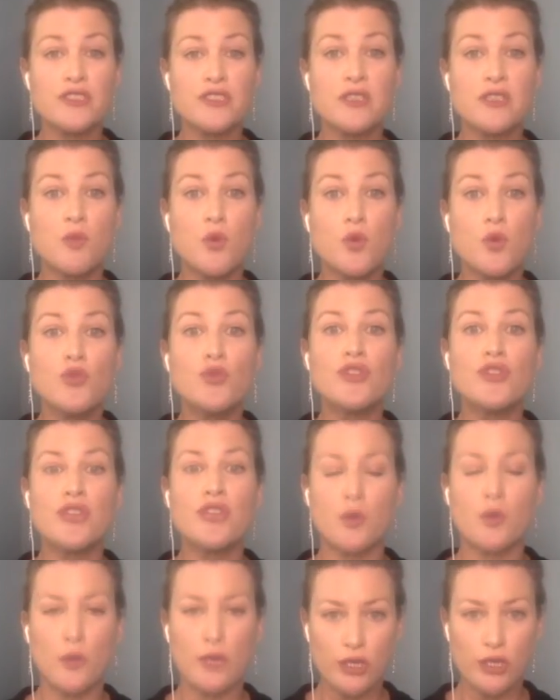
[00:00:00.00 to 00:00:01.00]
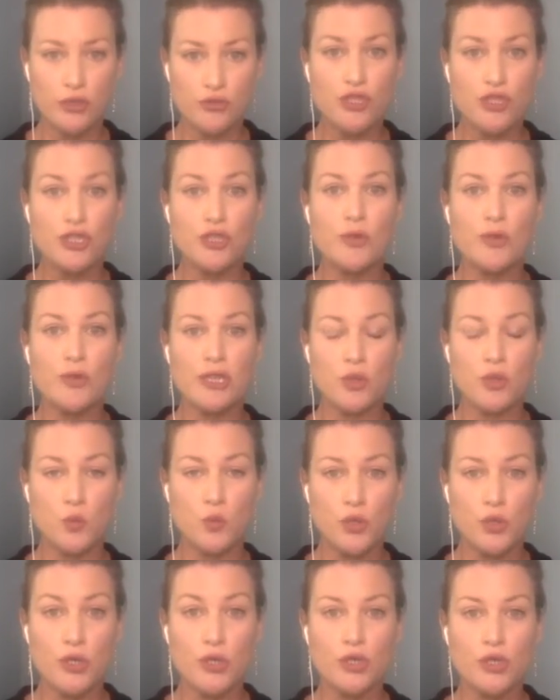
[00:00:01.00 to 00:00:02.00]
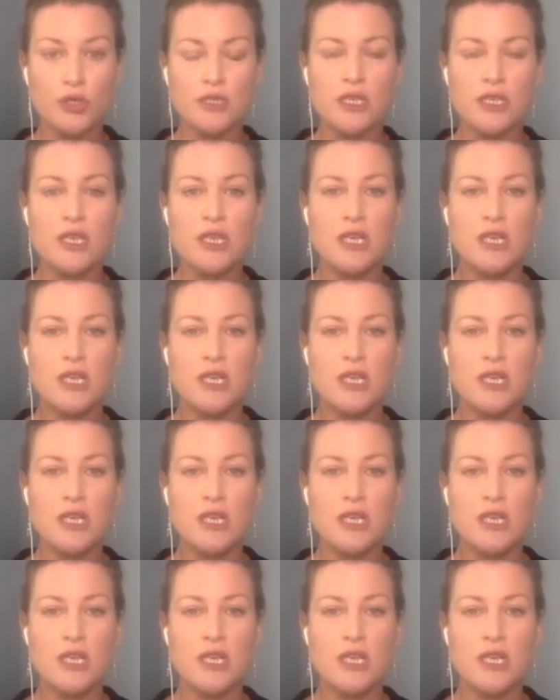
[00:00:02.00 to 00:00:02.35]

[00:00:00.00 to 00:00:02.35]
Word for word: the more good that we can do in the world.